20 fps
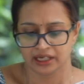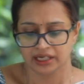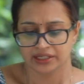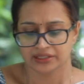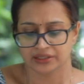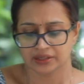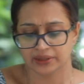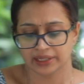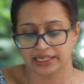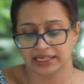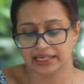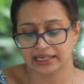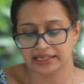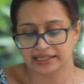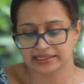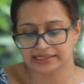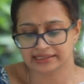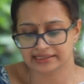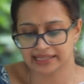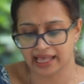So he
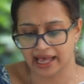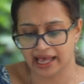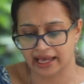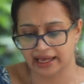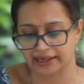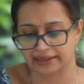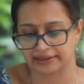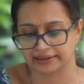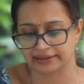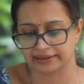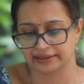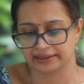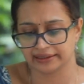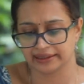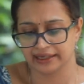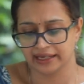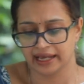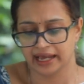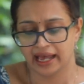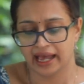is sad,
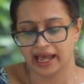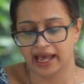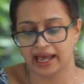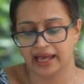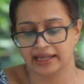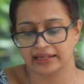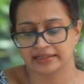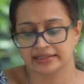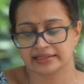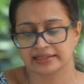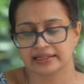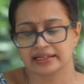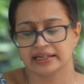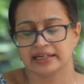and